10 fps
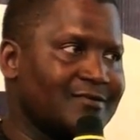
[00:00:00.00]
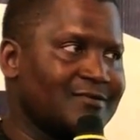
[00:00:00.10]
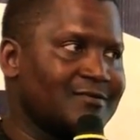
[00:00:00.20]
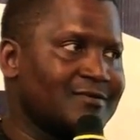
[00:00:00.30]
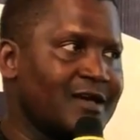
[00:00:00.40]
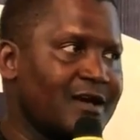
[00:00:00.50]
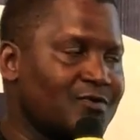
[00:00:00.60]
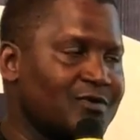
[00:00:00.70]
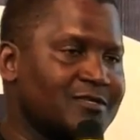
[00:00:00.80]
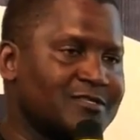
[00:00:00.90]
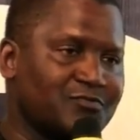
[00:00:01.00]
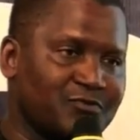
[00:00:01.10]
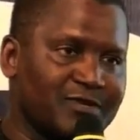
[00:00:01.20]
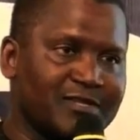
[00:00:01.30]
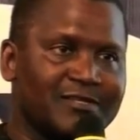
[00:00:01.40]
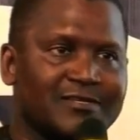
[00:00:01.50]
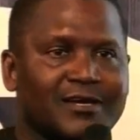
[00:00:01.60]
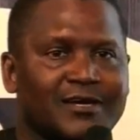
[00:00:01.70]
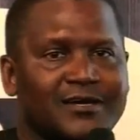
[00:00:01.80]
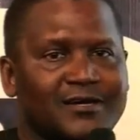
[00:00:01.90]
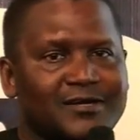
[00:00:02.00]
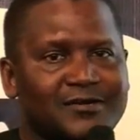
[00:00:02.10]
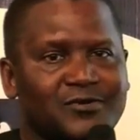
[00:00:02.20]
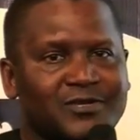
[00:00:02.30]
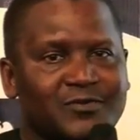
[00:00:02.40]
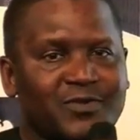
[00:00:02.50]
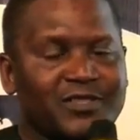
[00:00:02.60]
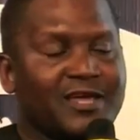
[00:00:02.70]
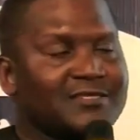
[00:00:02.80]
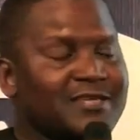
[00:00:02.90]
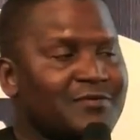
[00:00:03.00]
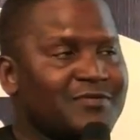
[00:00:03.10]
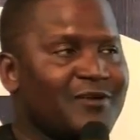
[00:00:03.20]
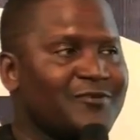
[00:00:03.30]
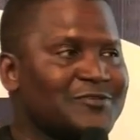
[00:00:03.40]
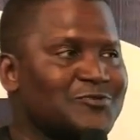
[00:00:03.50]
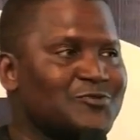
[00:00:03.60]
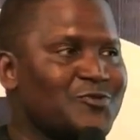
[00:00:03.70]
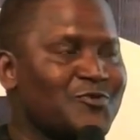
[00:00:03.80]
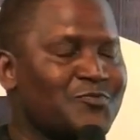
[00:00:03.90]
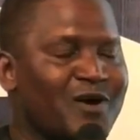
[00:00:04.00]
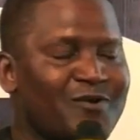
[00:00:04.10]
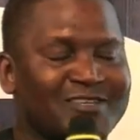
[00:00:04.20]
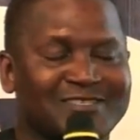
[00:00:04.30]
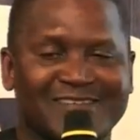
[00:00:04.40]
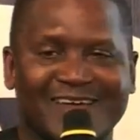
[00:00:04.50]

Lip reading: Air conditioning, fully loaded. But that time there was no power